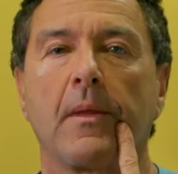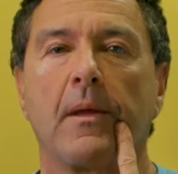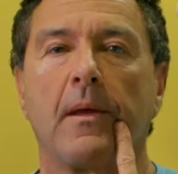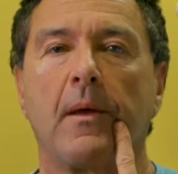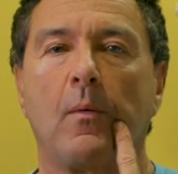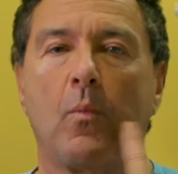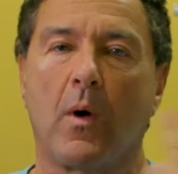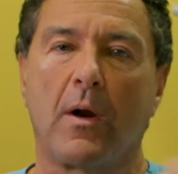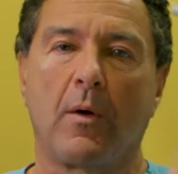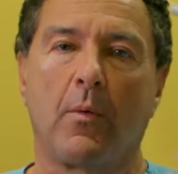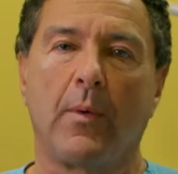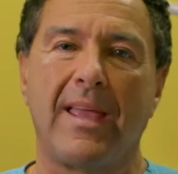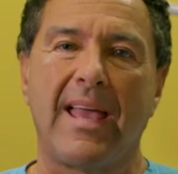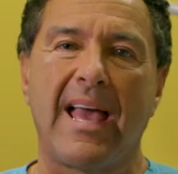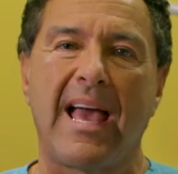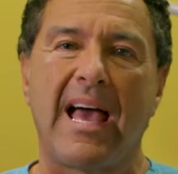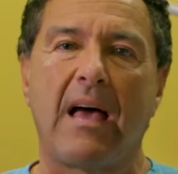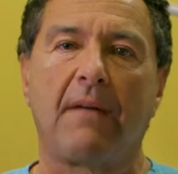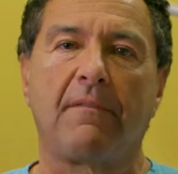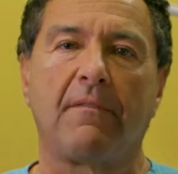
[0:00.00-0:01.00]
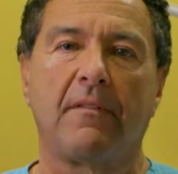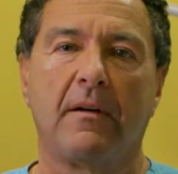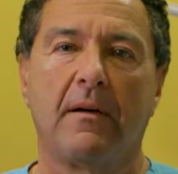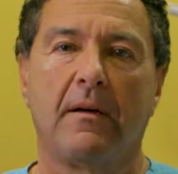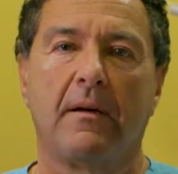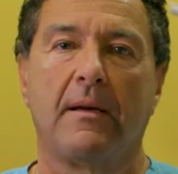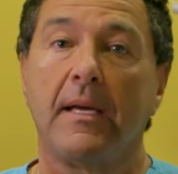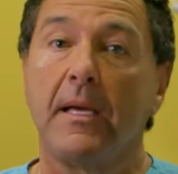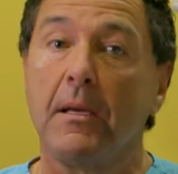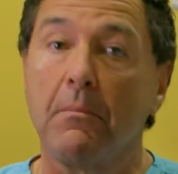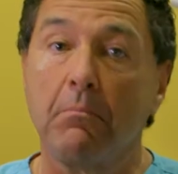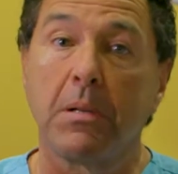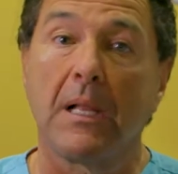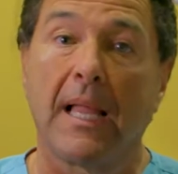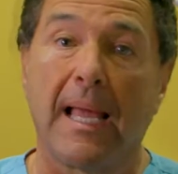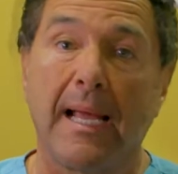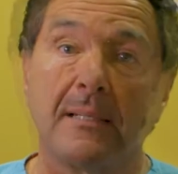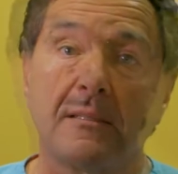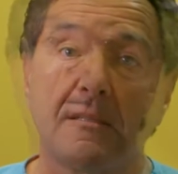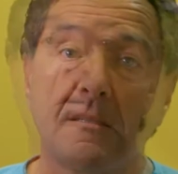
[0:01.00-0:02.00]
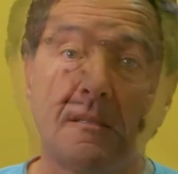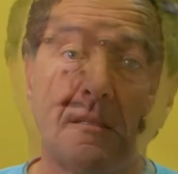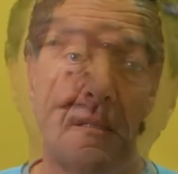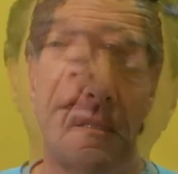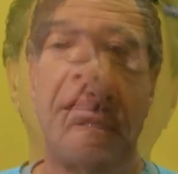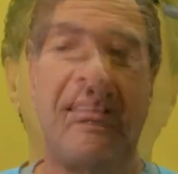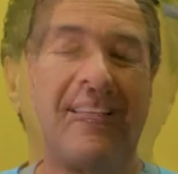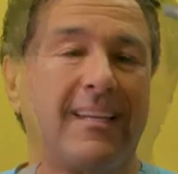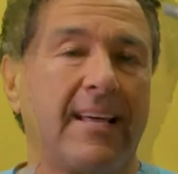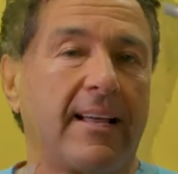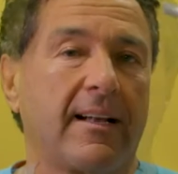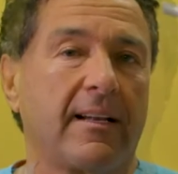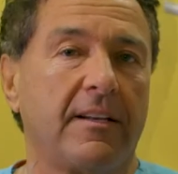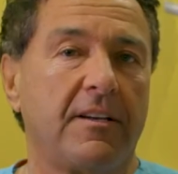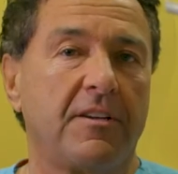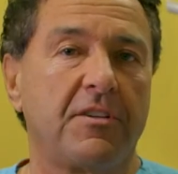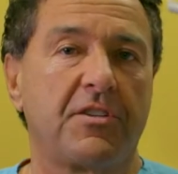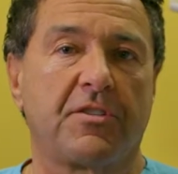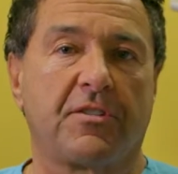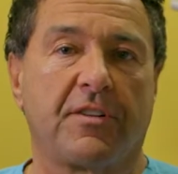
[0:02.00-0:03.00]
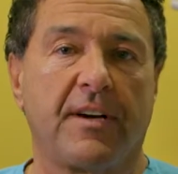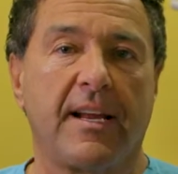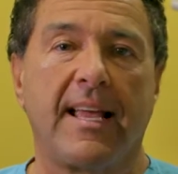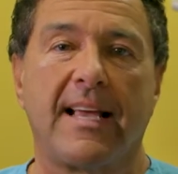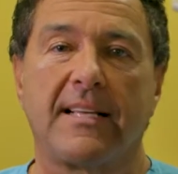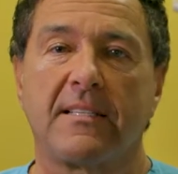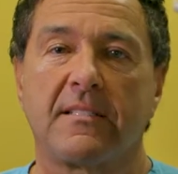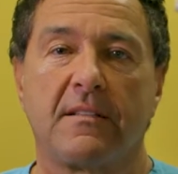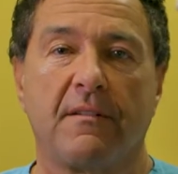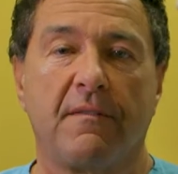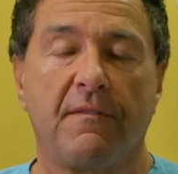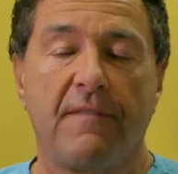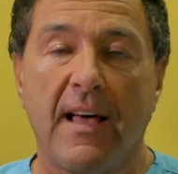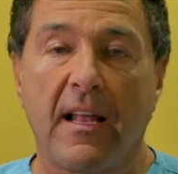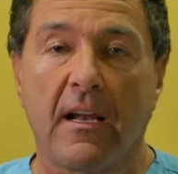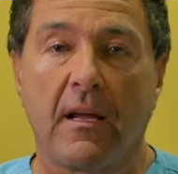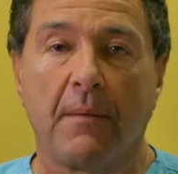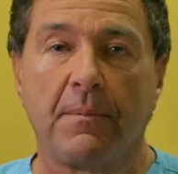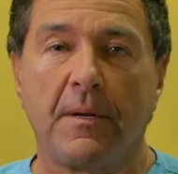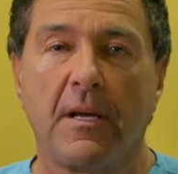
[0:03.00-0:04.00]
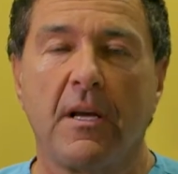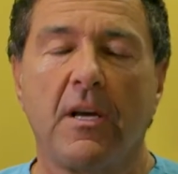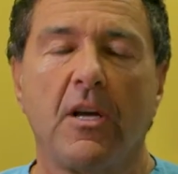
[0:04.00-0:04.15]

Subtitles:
And what do we have? Implants. The dental industry has developed